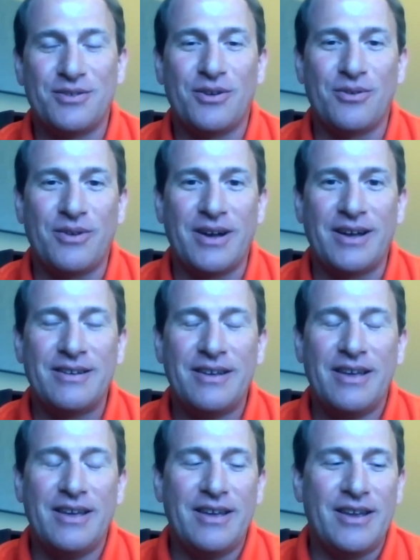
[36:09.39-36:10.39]
So
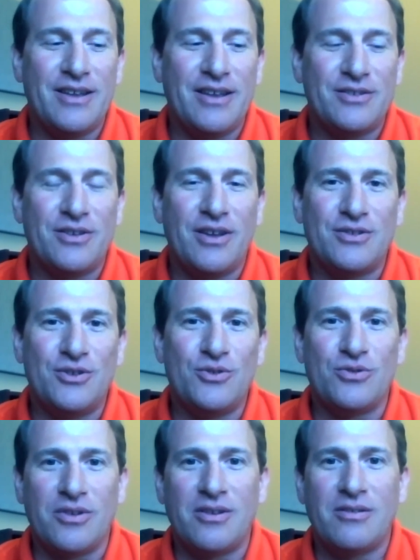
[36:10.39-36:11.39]
it
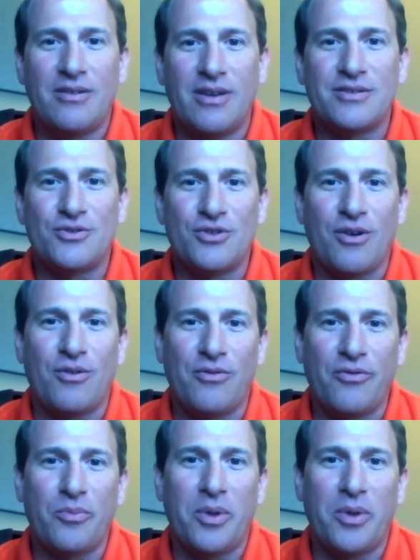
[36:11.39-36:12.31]
usually gets a chuckle.